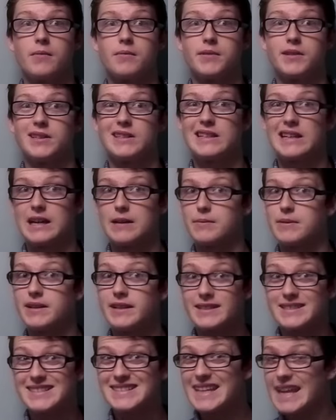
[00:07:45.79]
But, I
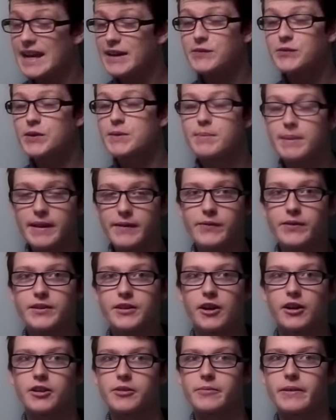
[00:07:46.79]
mean, it's in every Bigfoot
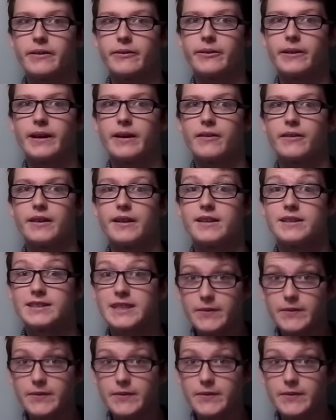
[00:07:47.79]
documentary nowadays.